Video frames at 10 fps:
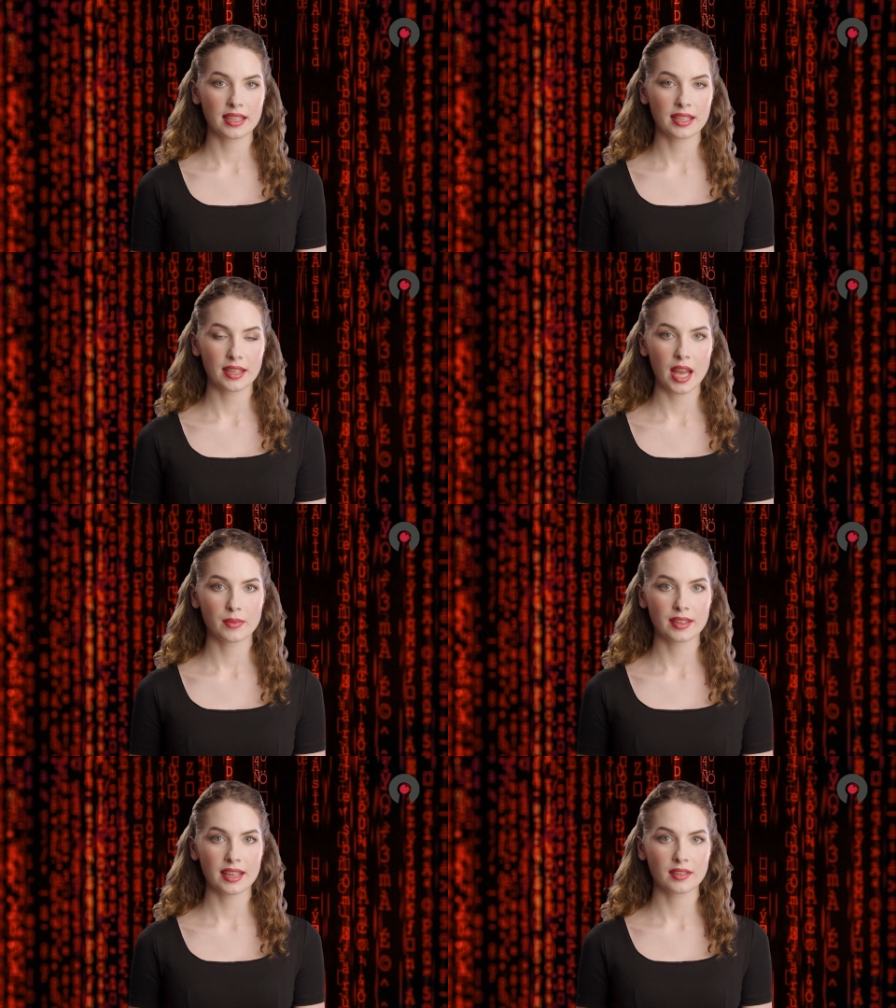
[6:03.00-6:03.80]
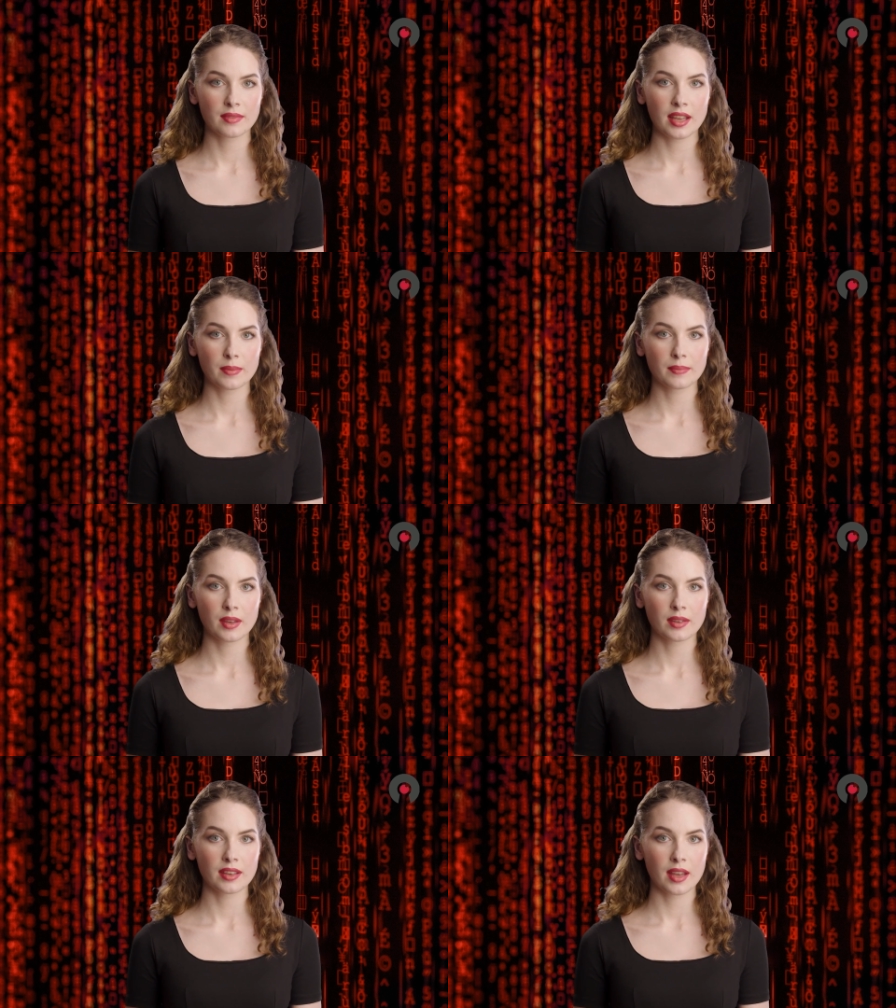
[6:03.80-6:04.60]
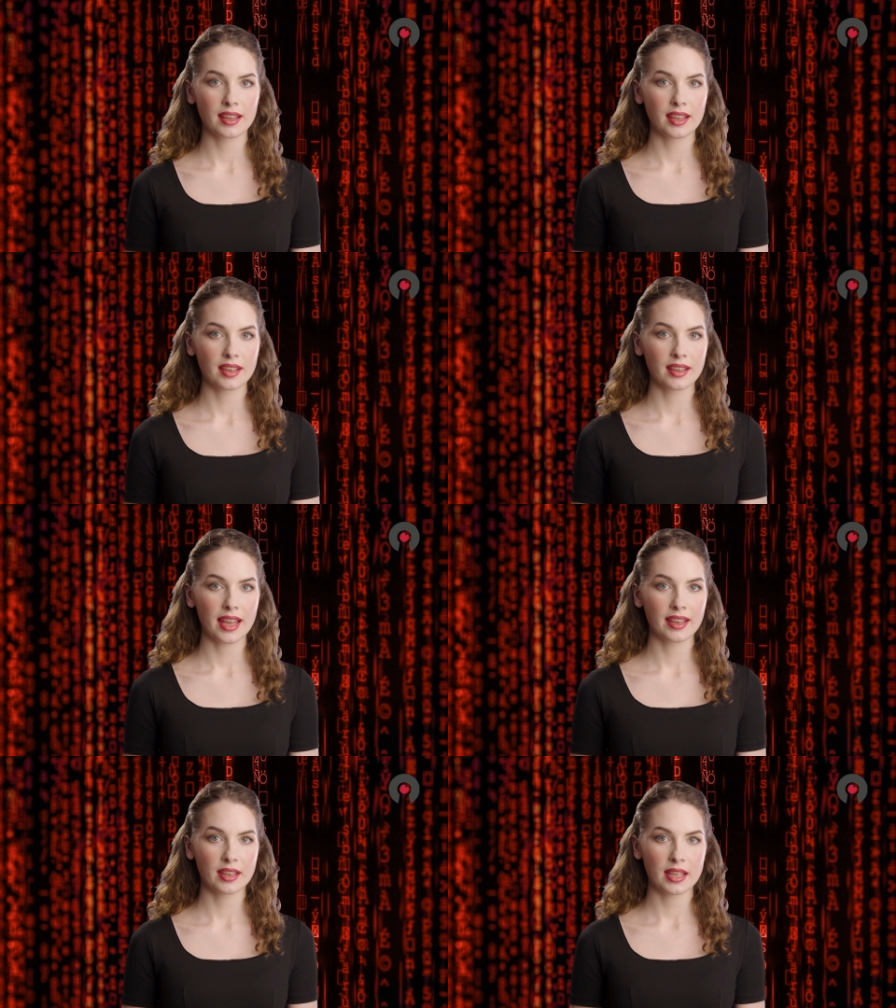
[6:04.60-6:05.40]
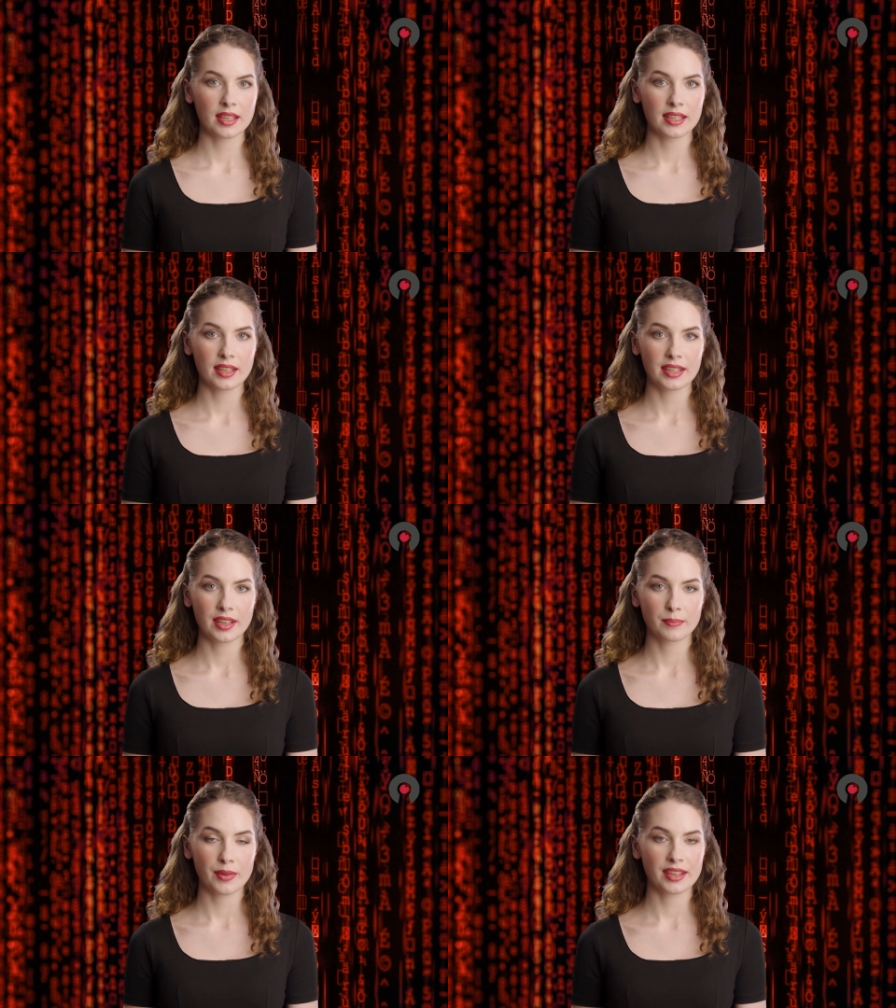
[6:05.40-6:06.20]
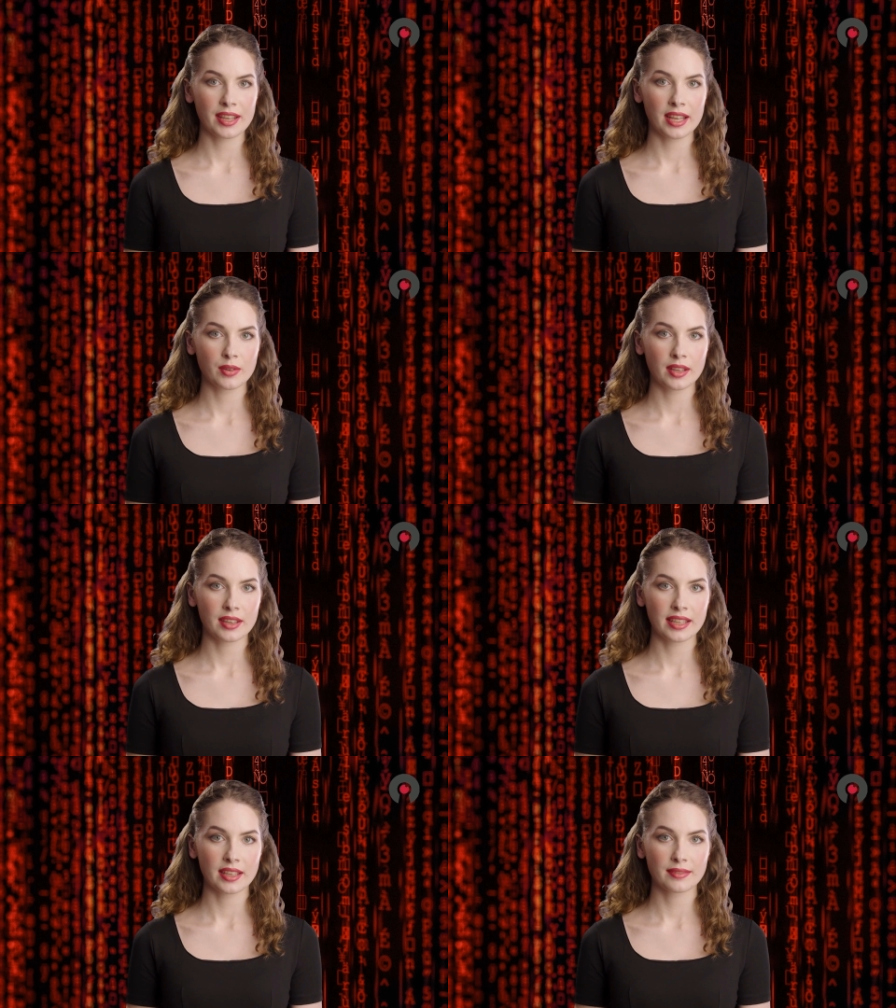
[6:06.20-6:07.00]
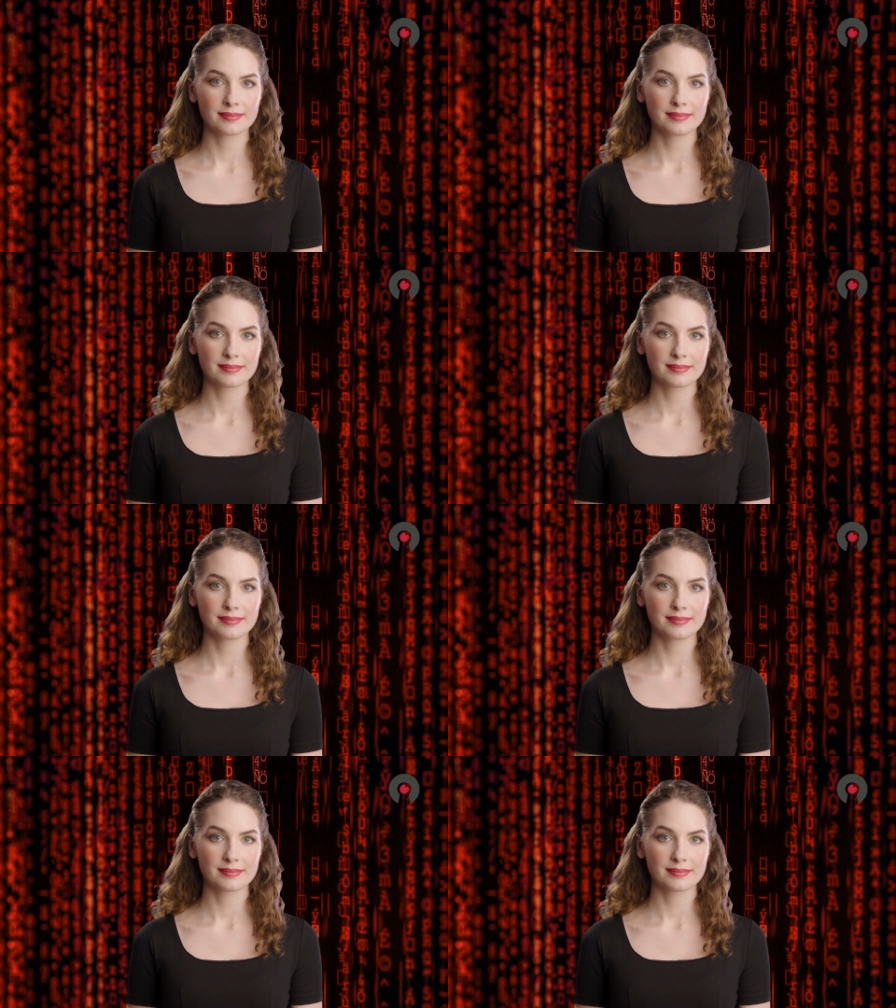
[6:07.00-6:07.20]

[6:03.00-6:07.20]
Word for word: must adapt and develop new strategies and solutions to mitigate risks.